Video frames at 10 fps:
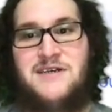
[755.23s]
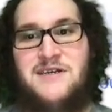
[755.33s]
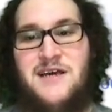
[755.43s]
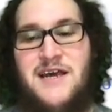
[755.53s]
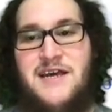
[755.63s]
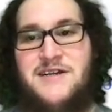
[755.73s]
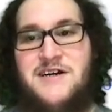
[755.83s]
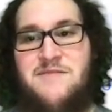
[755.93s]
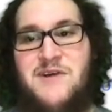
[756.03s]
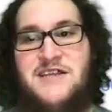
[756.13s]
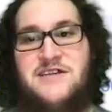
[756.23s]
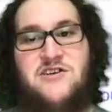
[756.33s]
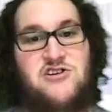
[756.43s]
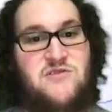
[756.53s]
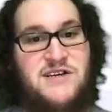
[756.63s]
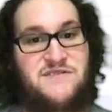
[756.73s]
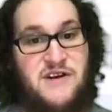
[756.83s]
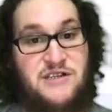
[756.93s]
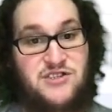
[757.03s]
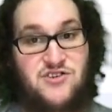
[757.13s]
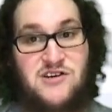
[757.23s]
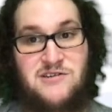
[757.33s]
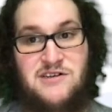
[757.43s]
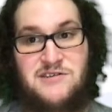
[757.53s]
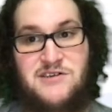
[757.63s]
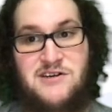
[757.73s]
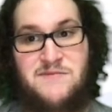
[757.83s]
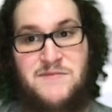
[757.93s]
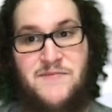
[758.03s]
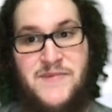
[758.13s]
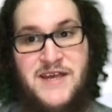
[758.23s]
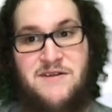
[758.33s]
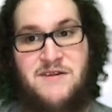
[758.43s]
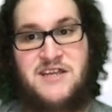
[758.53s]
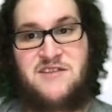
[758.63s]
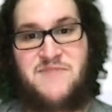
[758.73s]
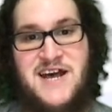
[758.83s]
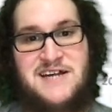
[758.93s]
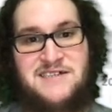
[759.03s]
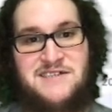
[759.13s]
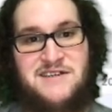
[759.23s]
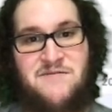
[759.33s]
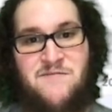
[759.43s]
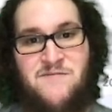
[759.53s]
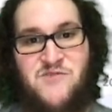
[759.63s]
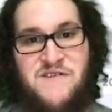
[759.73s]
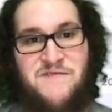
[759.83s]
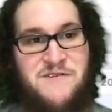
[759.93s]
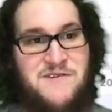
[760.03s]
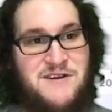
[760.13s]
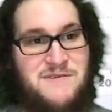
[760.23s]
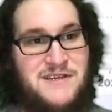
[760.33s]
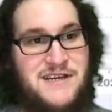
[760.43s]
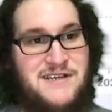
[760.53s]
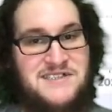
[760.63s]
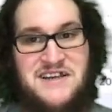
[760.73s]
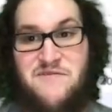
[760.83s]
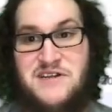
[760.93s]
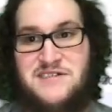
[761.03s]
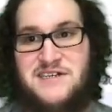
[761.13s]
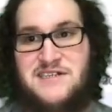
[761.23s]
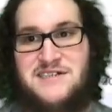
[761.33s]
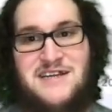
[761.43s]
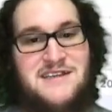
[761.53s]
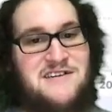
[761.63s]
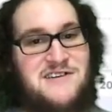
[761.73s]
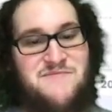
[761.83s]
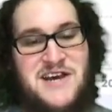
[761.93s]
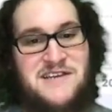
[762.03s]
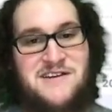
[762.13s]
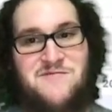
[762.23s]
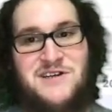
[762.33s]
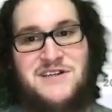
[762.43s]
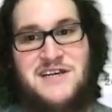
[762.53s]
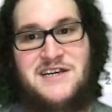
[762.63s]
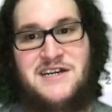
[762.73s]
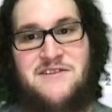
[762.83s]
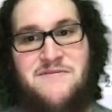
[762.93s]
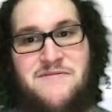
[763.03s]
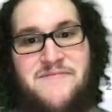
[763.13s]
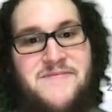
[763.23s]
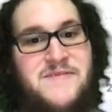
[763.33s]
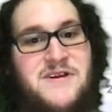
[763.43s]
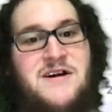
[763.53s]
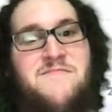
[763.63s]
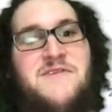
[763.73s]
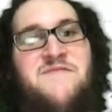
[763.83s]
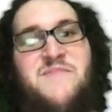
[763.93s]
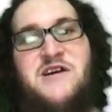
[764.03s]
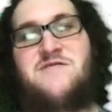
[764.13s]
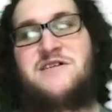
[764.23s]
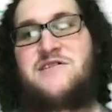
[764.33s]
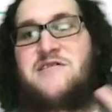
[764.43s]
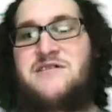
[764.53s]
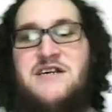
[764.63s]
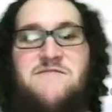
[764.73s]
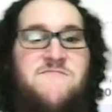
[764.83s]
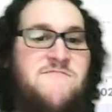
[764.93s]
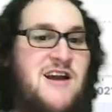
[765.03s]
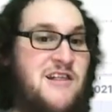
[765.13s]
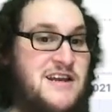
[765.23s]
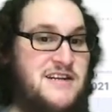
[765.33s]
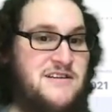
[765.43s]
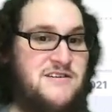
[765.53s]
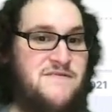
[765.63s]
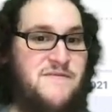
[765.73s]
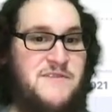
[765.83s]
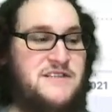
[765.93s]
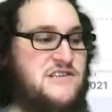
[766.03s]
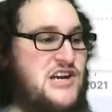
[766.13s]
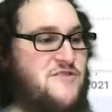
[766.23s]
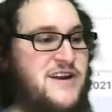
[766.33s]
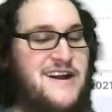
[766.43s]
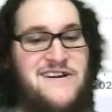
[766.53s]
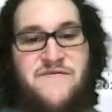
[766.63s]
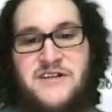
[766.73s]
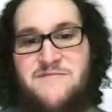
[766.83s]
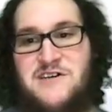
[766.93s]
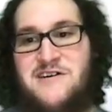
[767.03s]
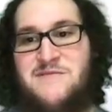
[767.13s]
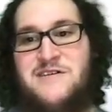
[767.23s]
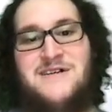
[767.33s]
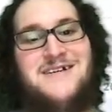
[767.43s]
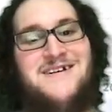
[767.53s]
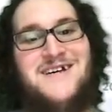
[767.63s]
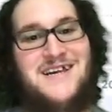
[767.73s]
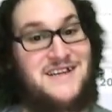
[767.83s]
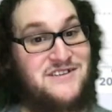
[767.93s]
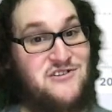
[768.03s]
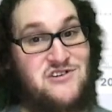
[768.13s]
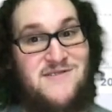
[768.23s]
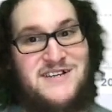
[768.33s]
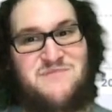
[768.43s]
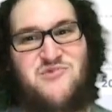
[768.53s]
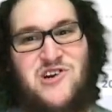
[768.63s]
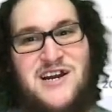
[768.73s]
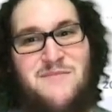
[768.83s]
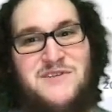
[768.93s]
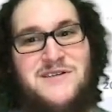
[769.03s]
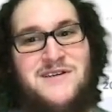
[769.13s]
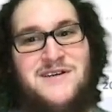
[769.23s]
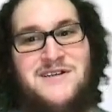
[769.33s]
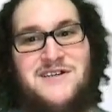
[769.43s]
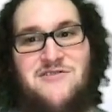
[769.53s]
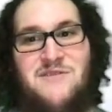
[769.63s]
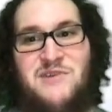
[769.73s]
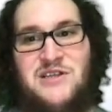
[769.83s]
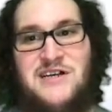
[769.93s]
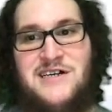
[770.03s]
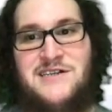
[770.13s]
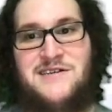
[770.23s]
And I think Dogecoin is very strong long term. And in the past, it briefly went up to like 70 cents. And I think it'll get back there one day. And if Bitcoin starts like rallying at all from this chain reaction effect I'm talking about, I think Dogecoin is primed to go up a lot.